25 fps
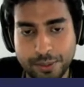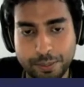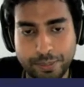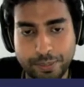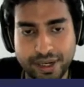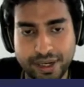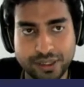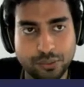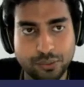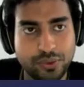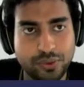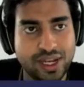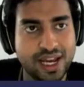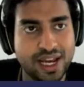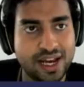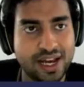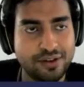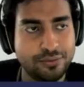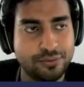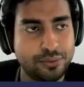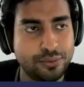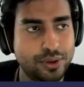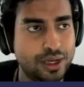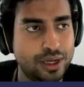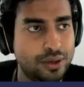but we
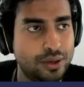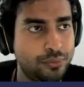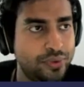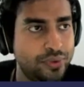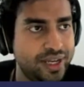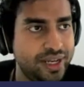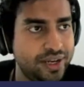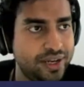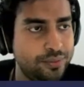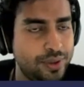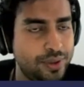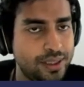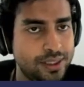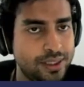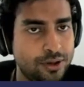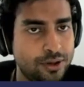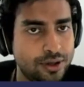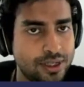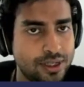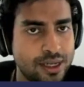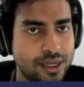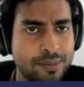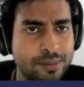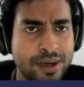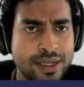have very well
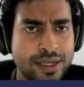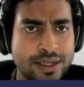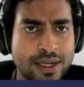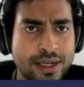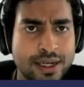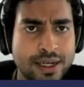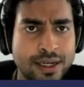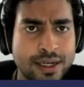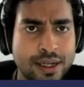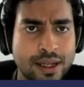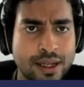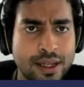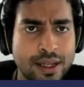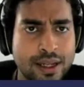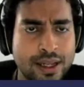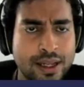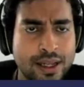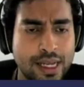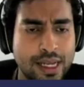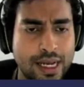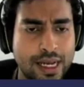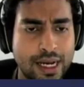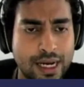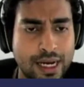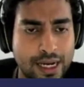documented
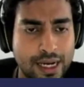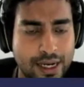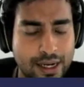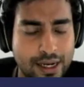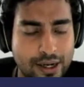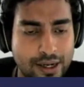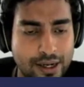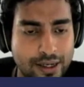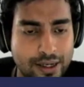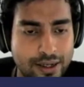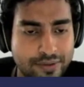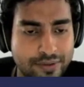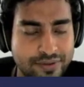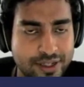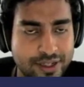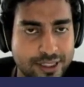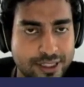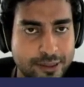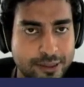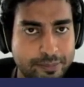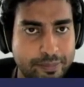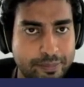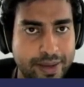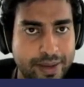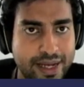all of
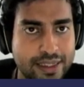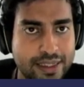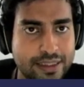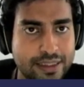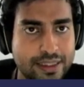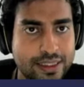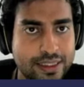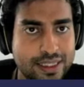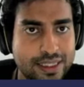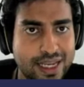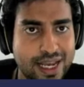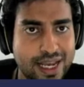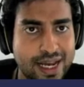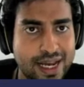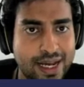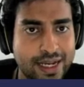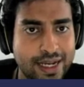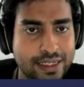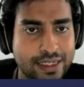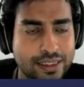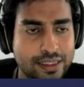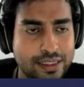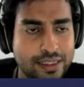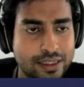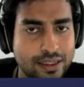this text
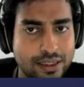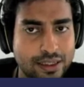at